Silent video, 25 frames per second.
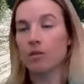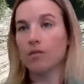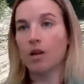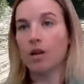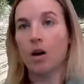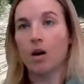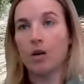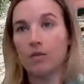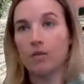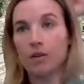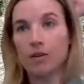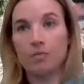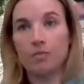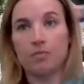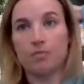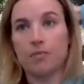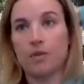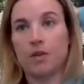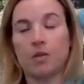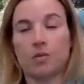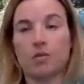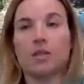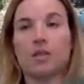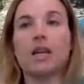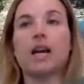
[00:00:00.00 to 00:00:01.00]
however,
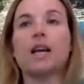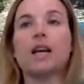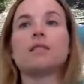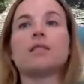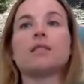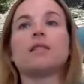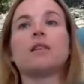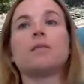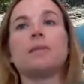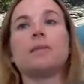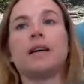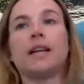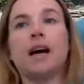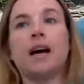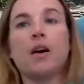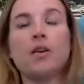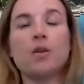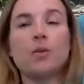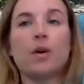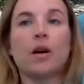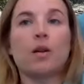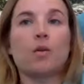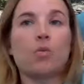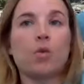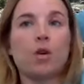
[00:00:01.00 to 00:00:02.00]
sky's the limit on how
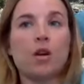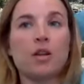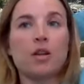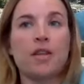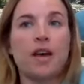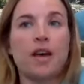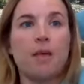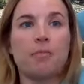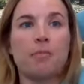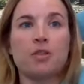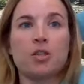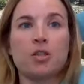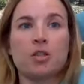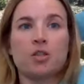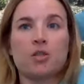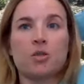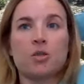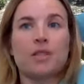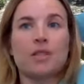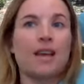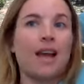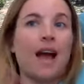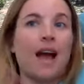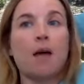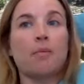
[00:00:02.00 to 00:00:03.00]
you want to word that, but just
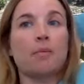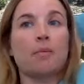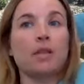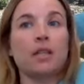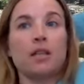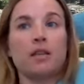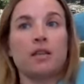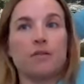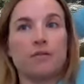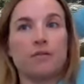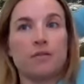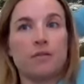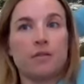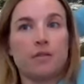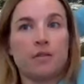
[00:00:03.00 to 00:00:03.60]
don't say, I believe.